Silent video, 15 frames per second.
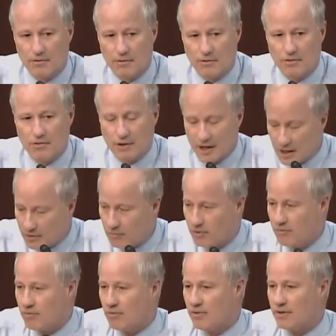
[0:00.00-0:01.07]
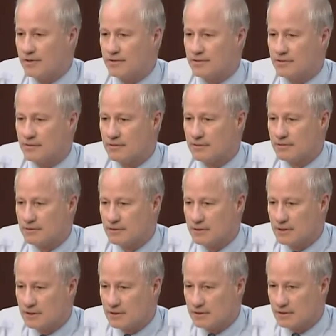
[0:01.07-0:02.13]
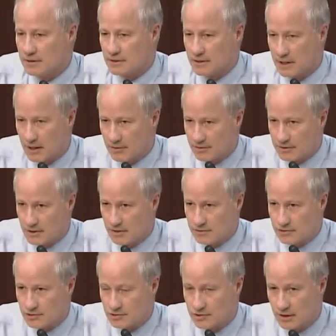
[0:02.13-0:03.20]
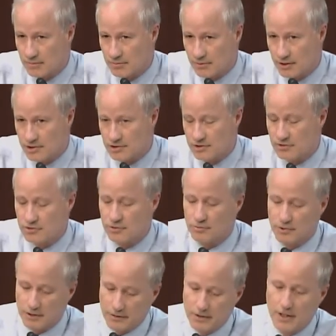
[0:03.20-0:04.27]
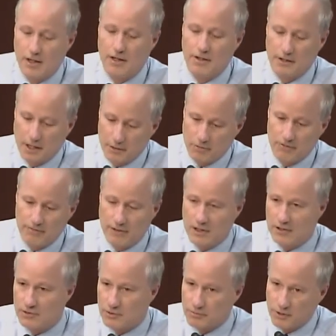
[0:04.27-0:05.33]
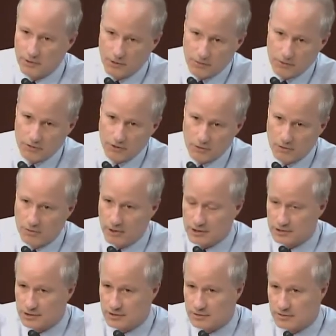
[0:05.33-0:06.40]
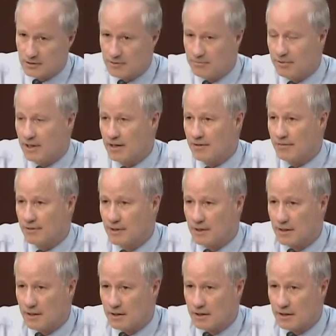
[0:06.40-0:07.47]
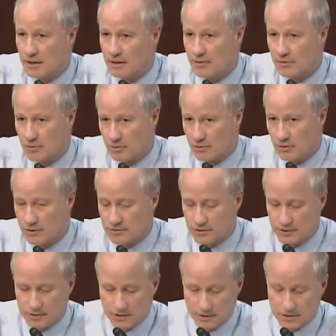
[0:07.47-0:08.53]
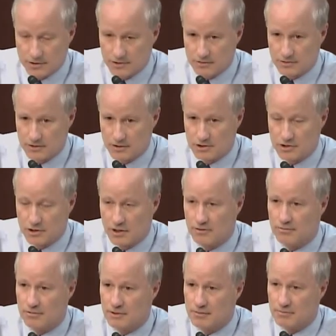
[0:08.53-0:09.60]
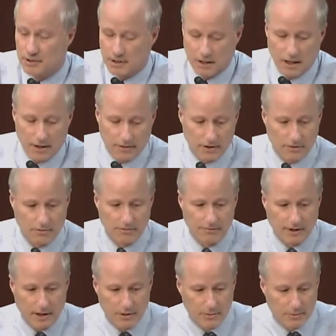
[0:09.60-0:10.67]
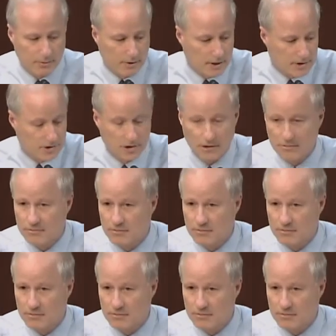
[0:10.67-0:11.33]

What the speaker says: they would want a counterintelligence operation to where they were vetted, to where there were no question about their loyalty to this country. But I think they're a valuable asset